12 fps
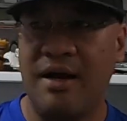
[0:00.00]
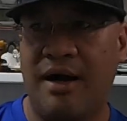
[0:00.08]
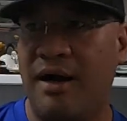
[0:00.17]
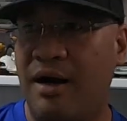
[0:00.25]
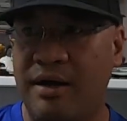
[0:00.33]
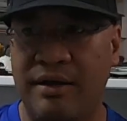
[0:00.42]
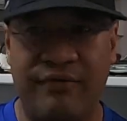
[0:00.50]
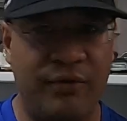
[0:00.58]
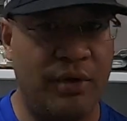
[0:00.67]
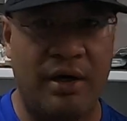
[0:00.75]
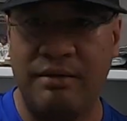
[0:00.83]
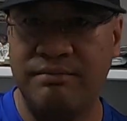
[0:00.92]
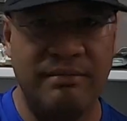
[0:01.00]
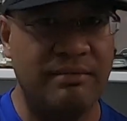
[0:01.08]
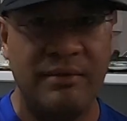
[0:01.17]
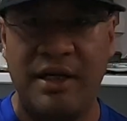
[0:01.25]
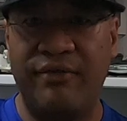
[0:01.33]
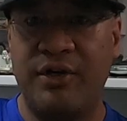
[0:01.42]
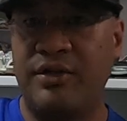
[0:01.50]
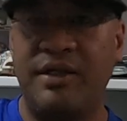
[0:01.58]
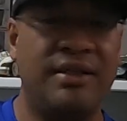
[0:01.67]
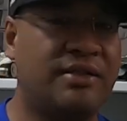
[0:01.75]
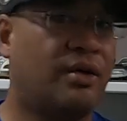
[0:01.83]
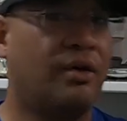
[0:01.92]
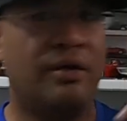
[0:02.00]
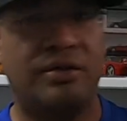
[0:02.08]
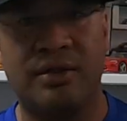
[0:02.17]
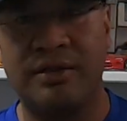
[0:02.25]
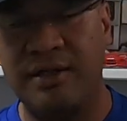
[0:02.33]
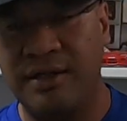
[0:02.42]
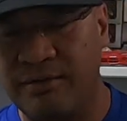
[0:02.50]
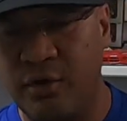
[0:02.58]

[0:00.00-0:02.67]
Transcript: uh, if you are living on the east coast or the